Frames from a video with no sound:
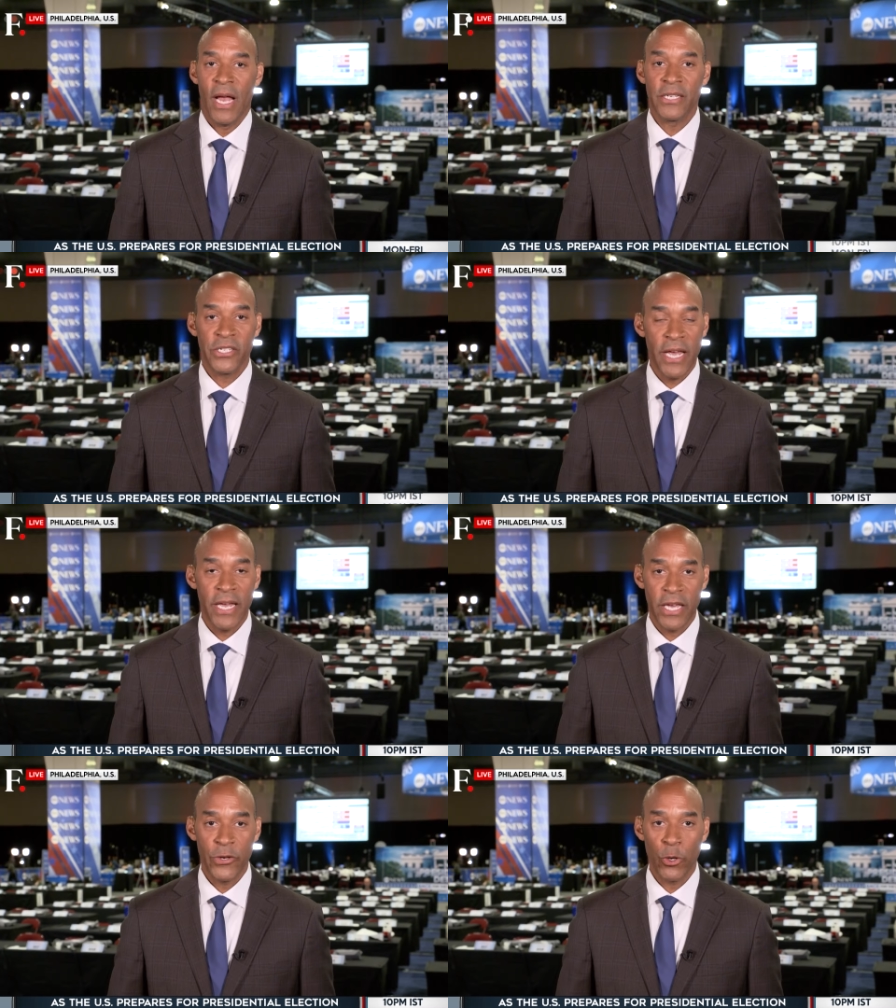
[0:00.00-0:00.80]
And
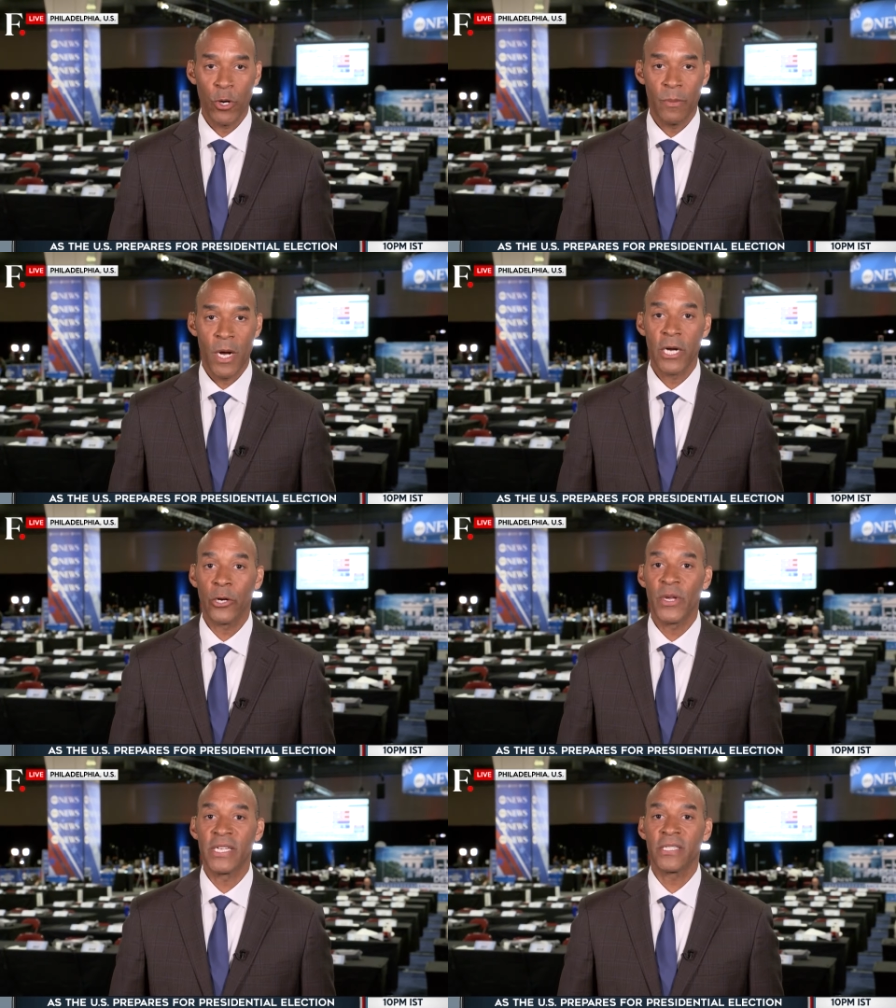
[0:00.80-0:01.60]
staying in Europe,
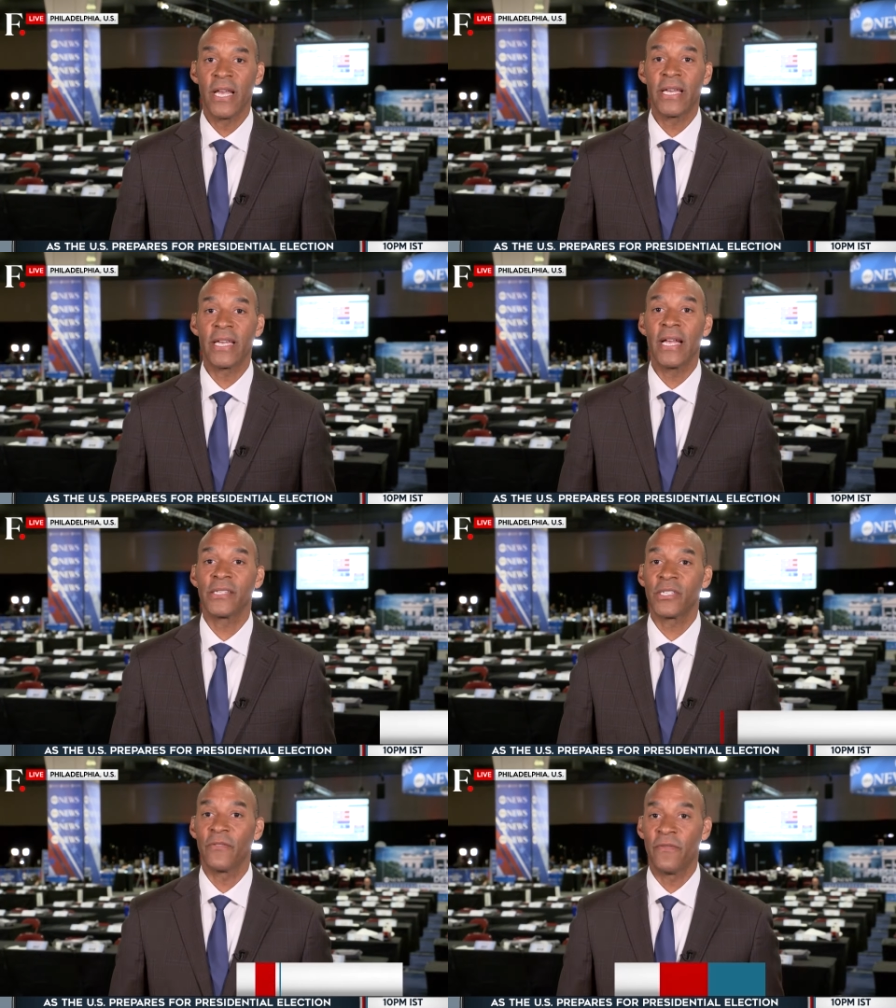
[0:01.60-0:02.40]
Hungary is taking
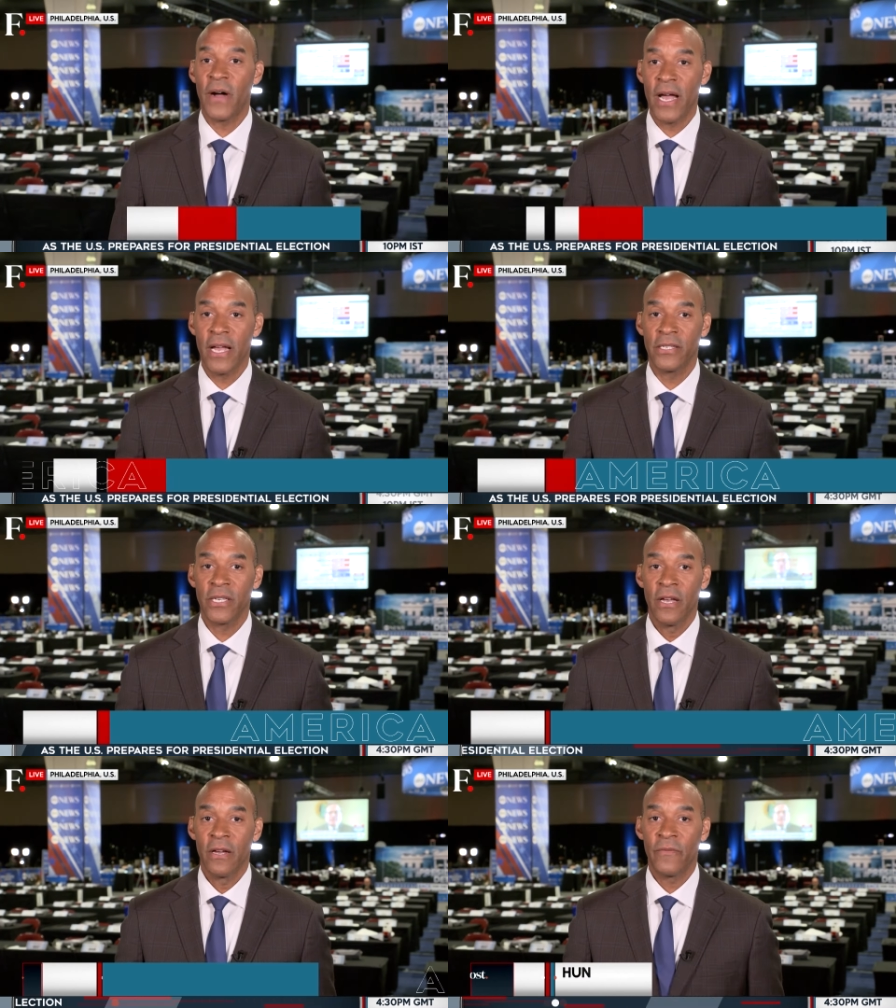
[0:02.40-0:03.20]
its
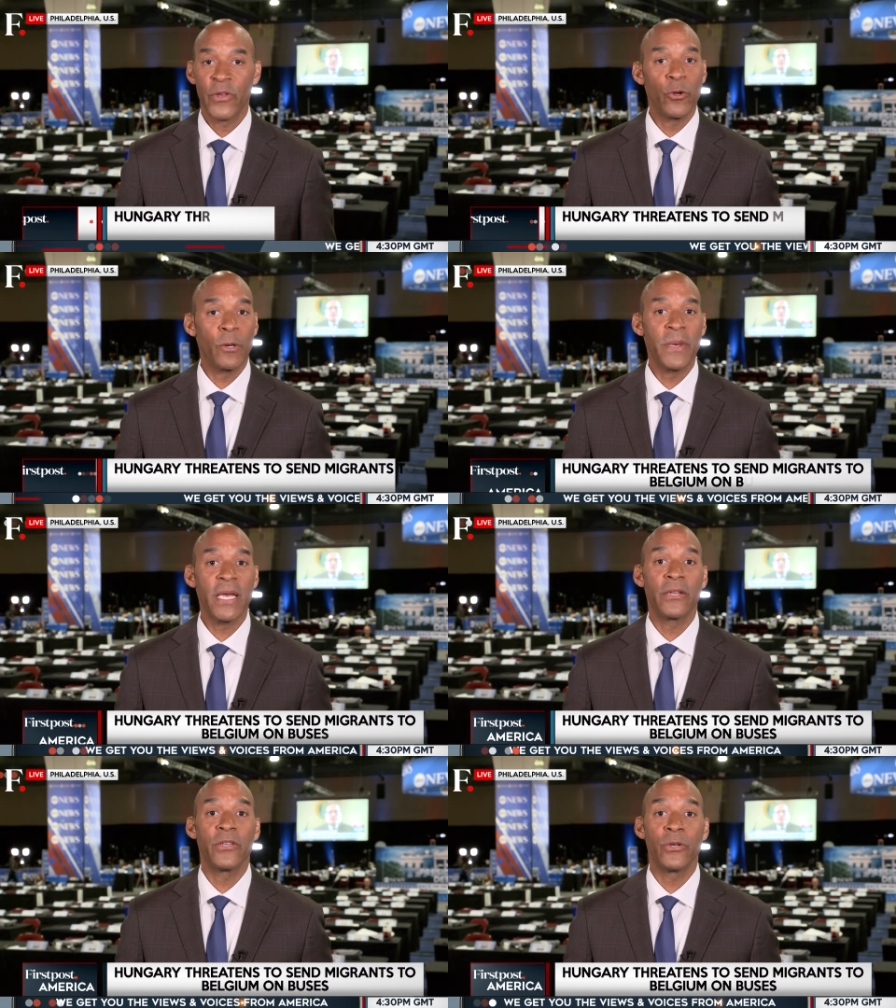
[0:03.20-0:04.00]
defiance of the
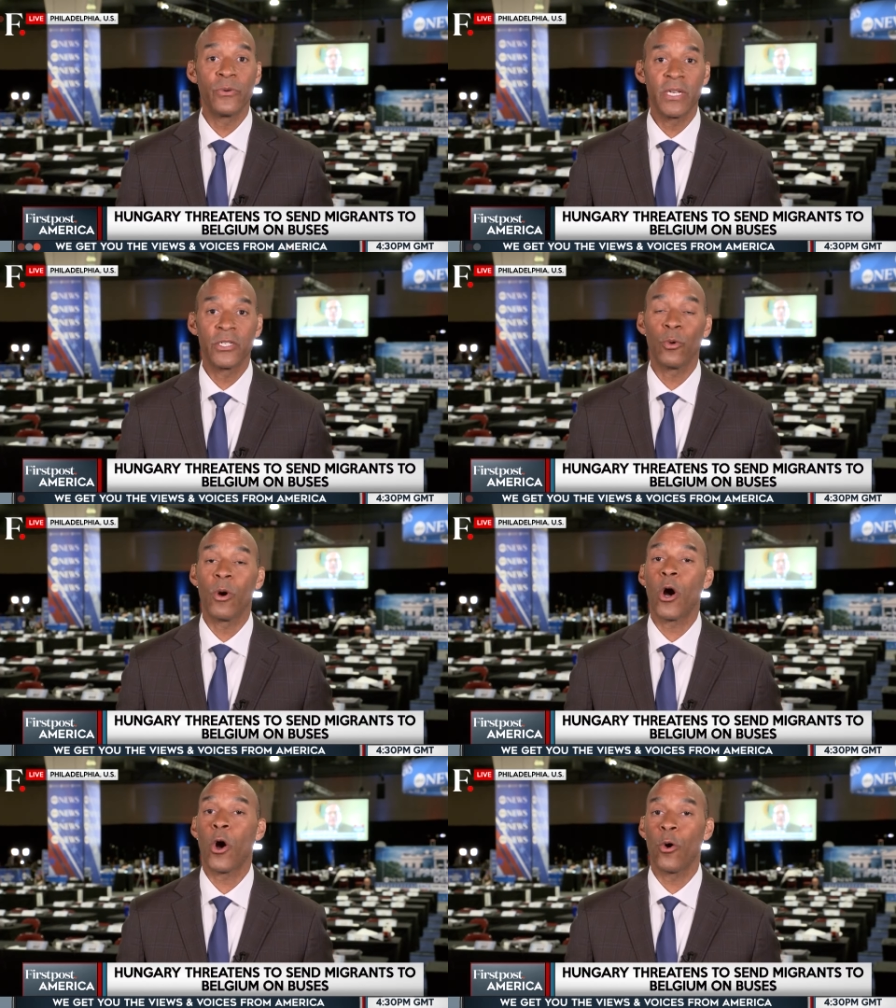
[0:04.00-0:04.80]
European Union
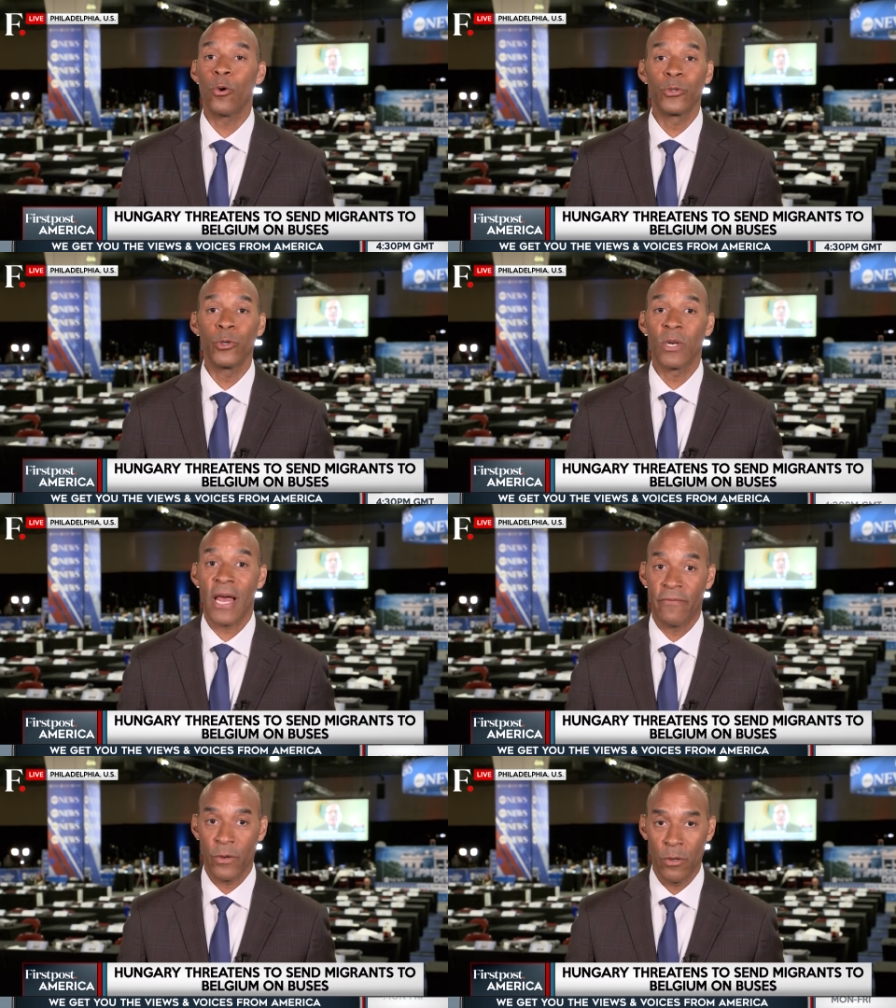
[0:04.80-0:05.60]
to a whole new
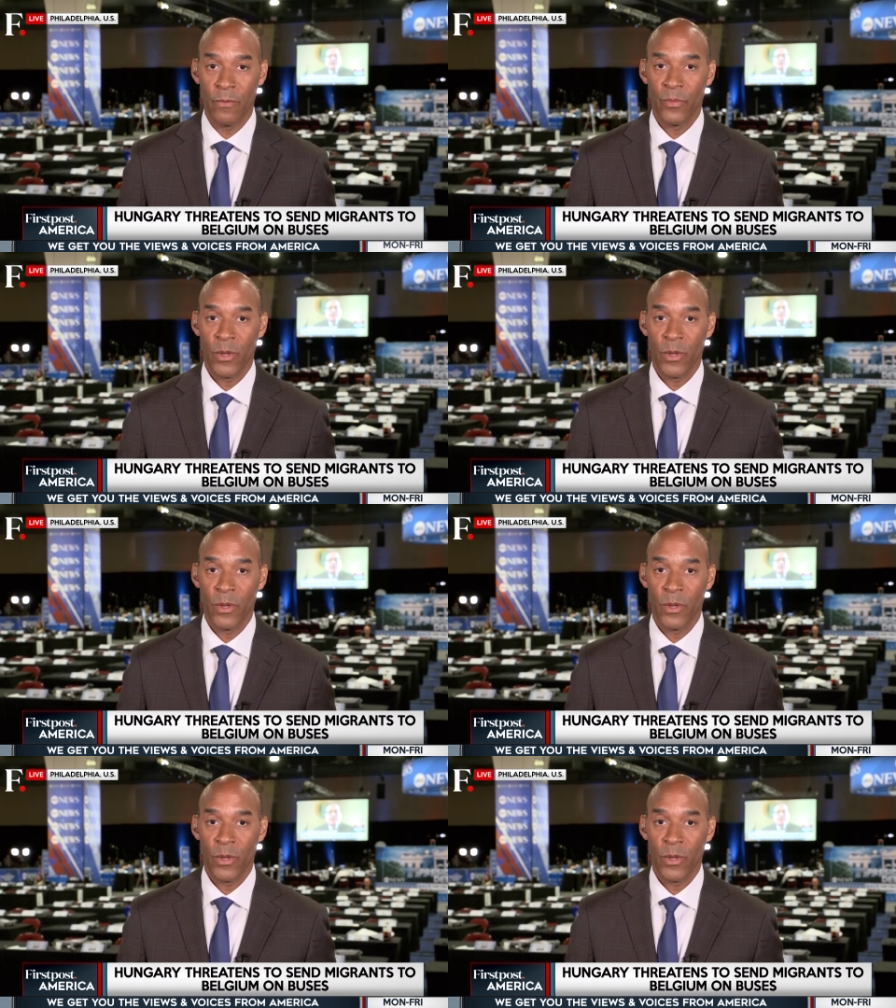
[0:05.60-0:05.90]
level.